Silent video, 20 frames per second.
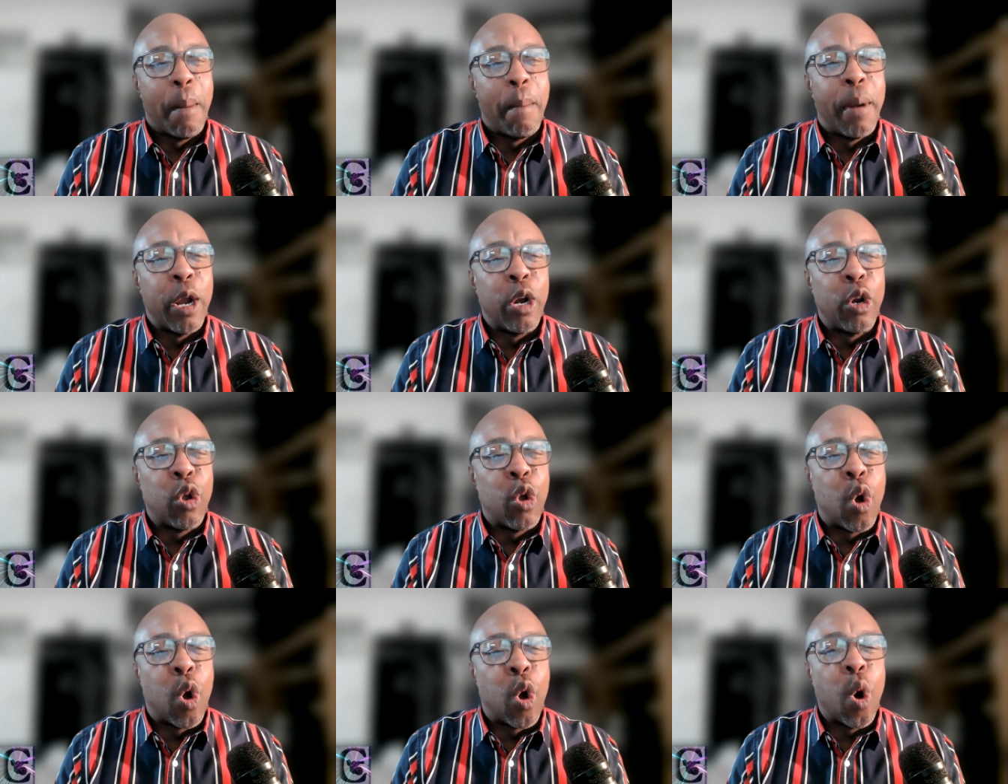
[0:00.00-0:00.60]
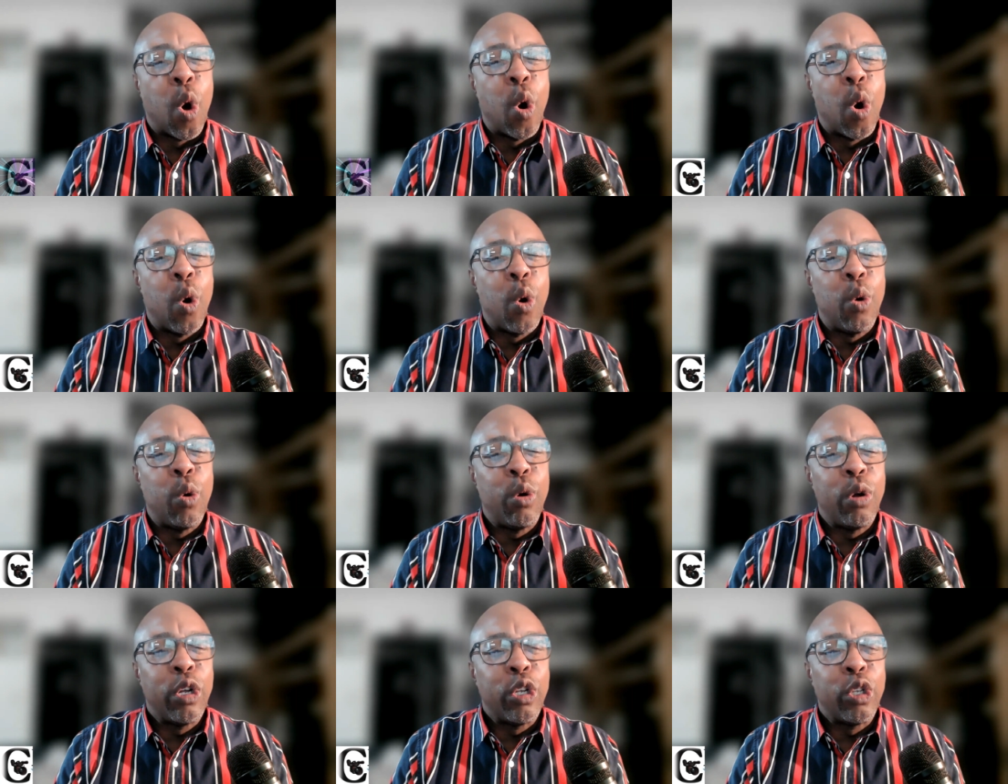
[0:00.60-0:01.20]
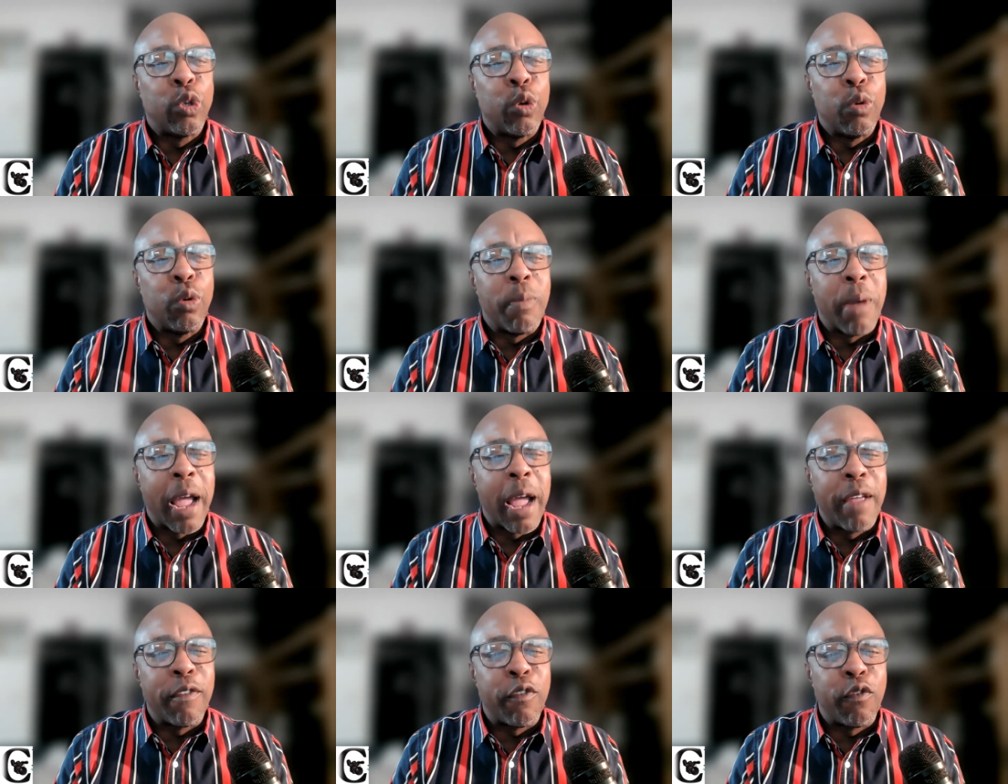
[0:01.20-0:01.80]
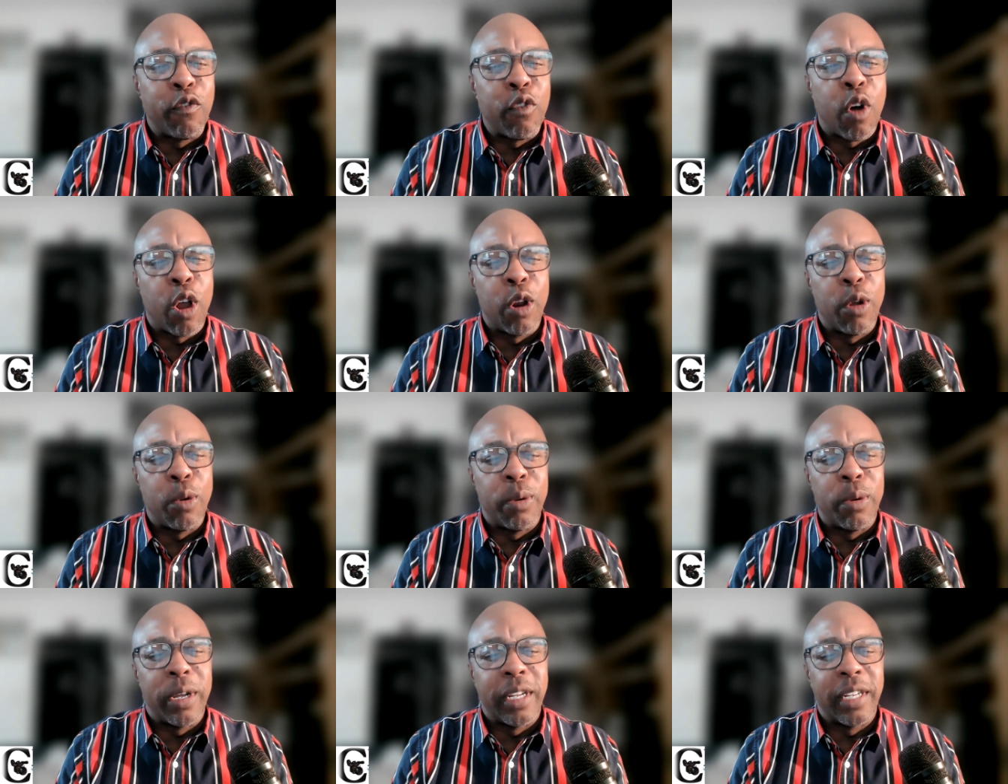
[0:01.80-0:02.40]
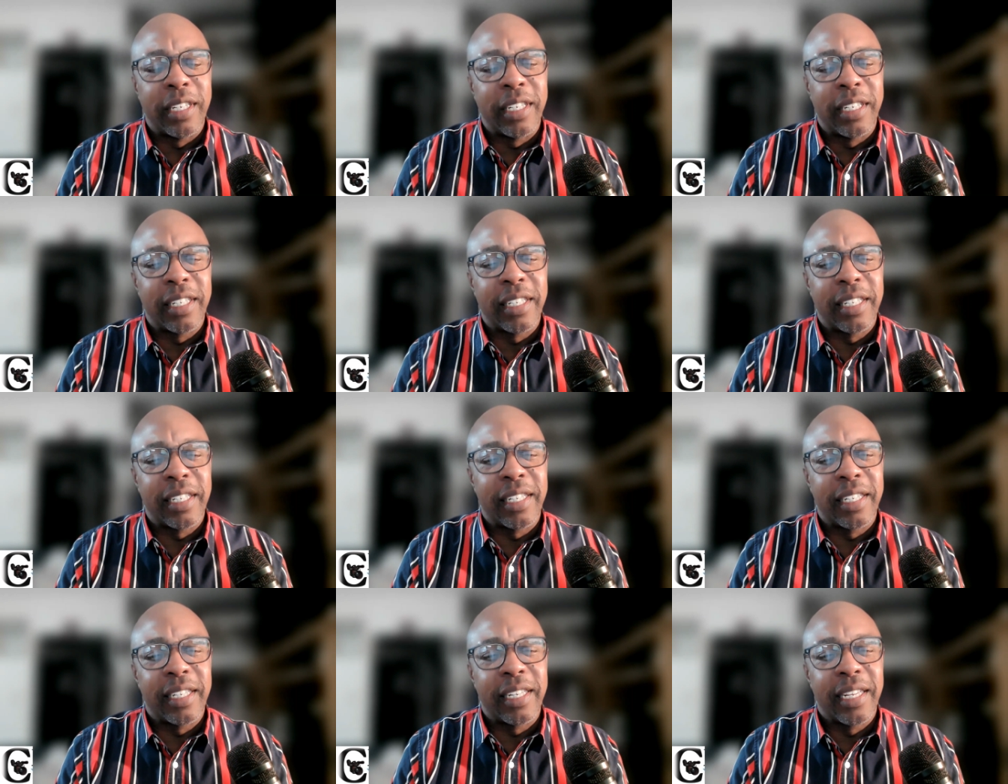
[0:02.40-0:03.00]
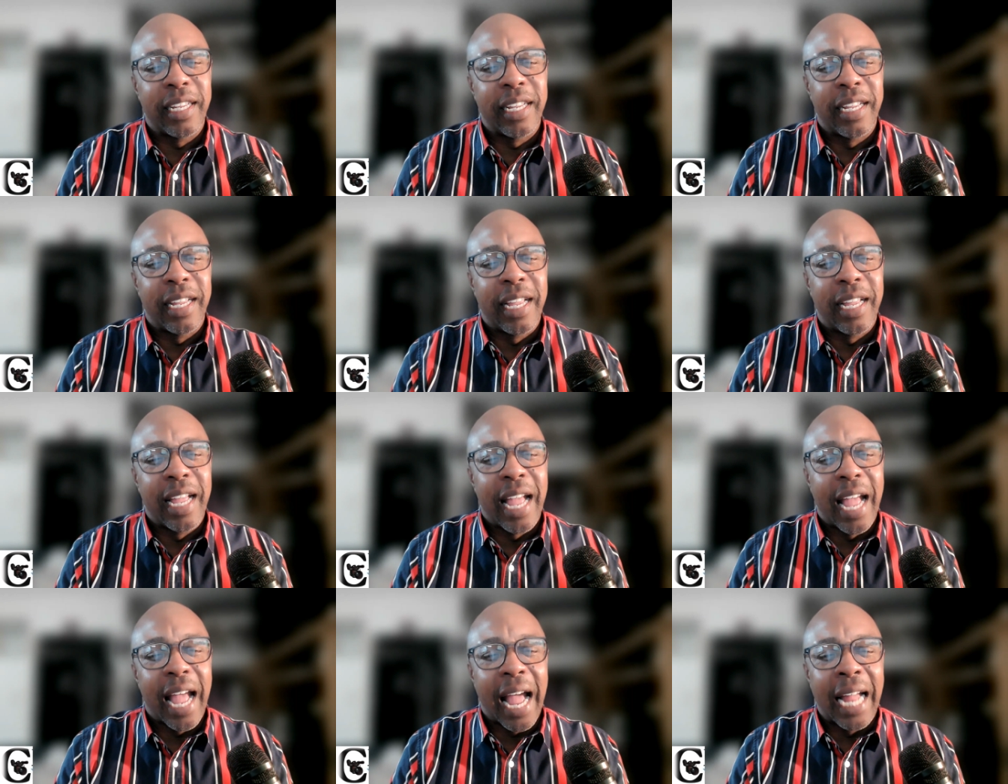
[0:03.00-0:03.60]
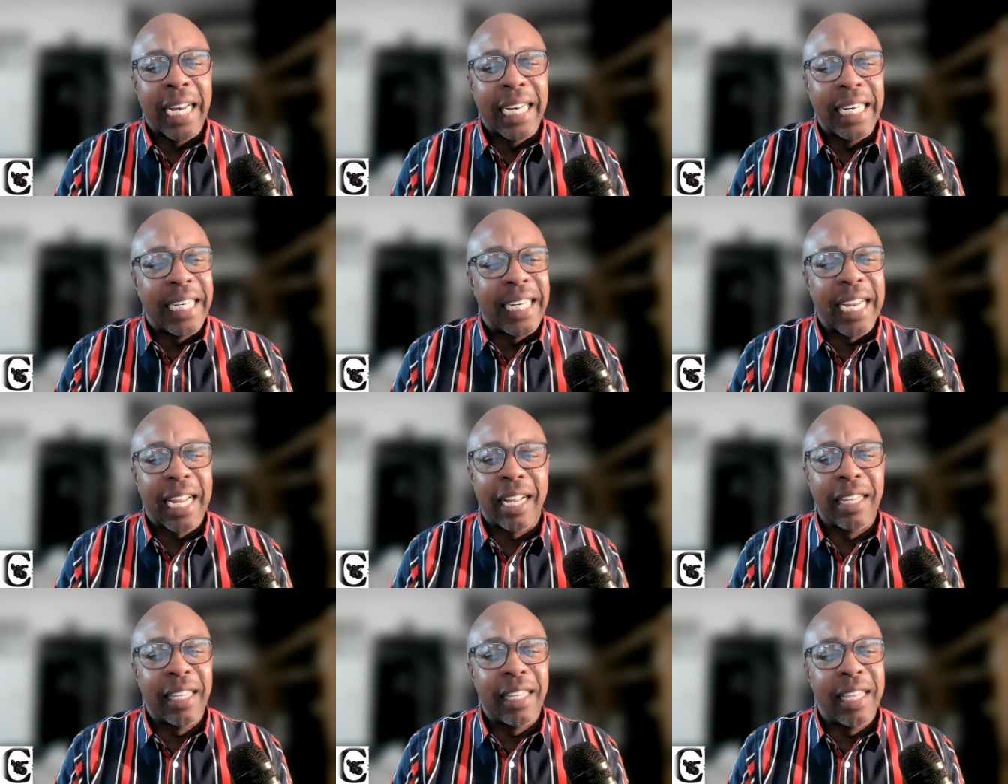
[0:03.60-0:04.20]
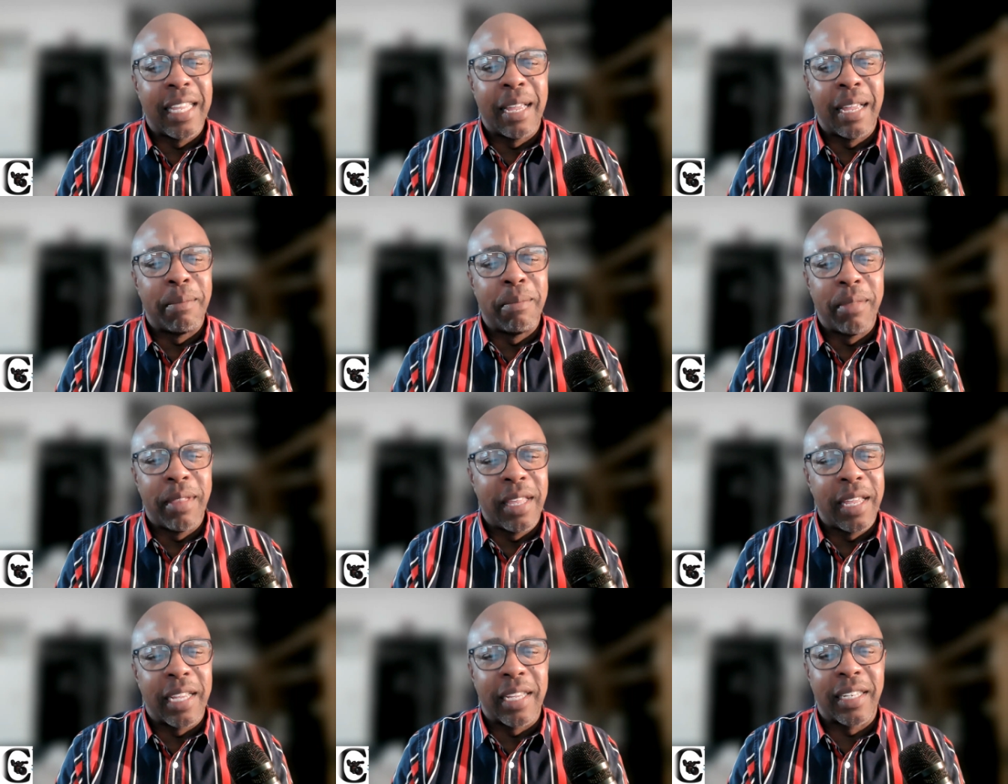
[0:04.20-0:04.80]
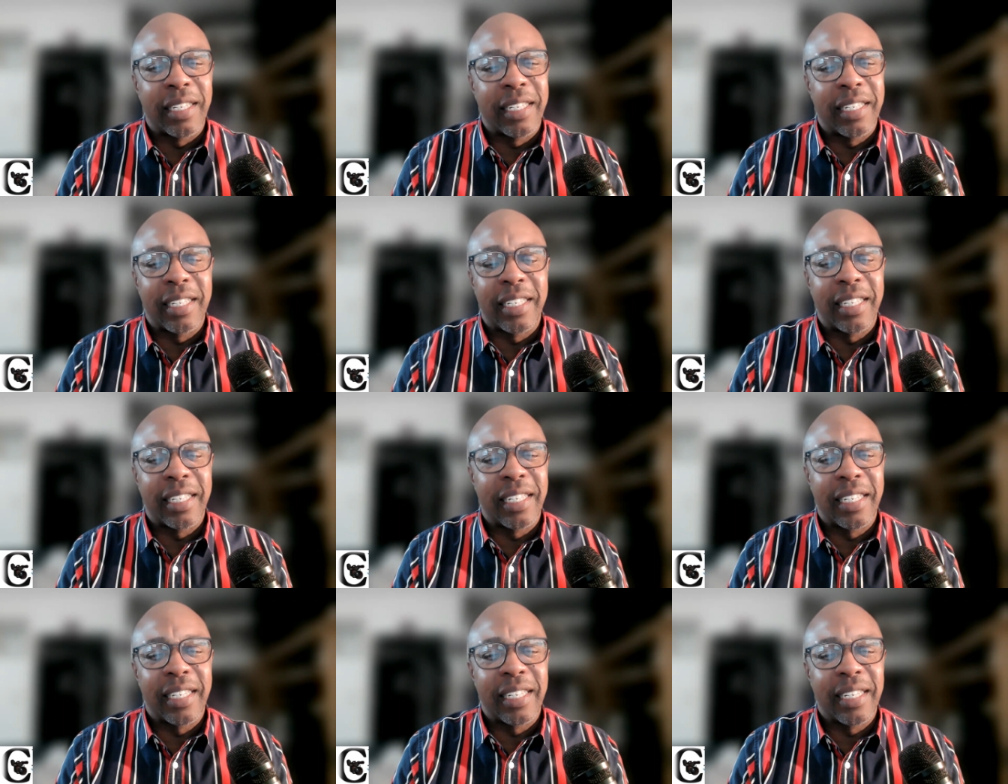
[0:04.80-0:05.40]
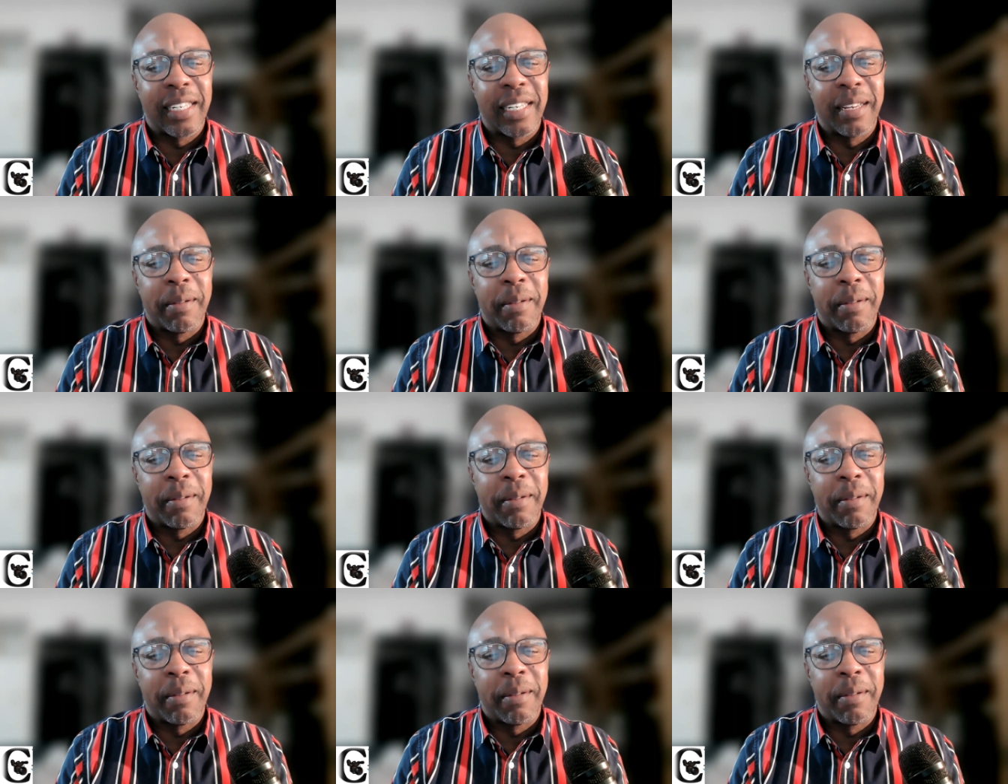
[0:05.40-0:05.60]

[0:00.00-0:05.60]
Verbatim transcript: but go to my followers and tell them this